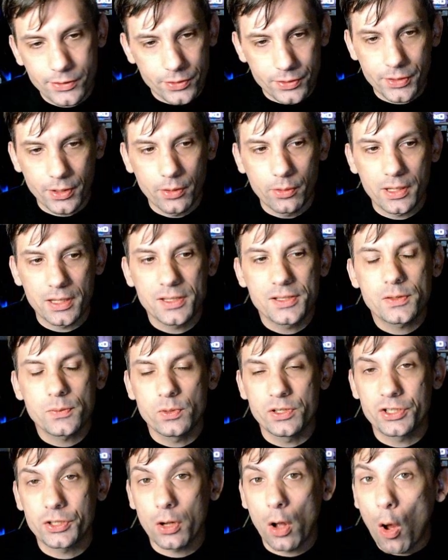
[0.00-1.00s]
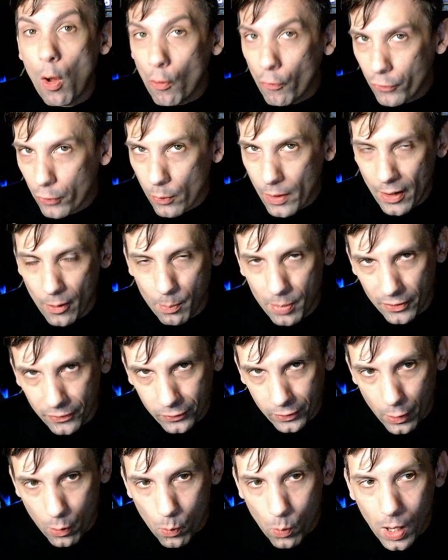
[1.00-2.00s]
tokens, which also help us
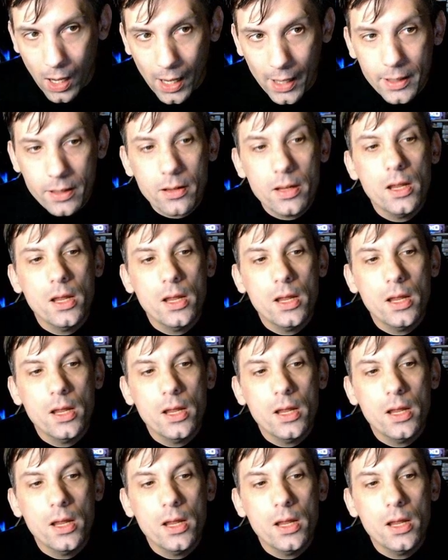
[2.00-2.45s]
go wide.